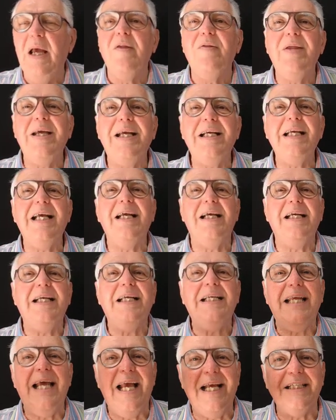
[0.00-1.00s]
there
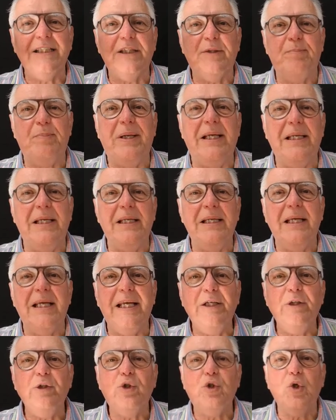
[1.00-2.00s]
it has been
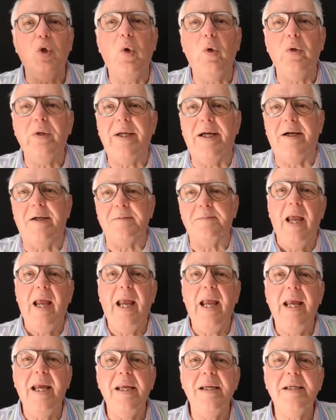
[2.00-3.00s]
in drawdown.
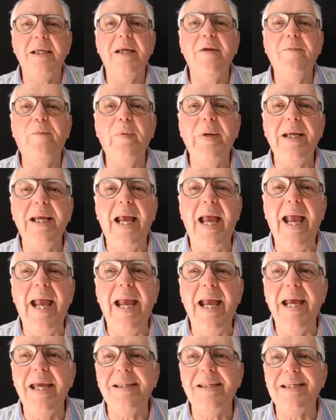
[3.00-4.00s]
And if we
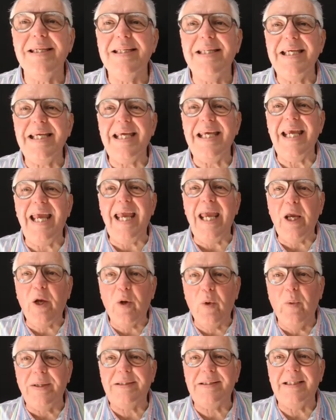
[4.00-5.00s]
add the
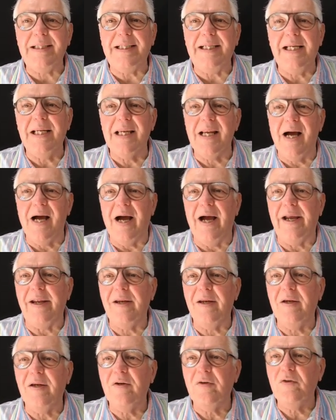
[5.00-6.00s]
equity
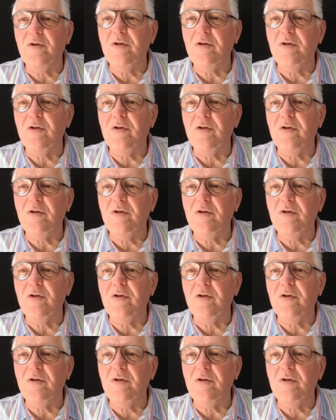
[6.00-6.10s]
line,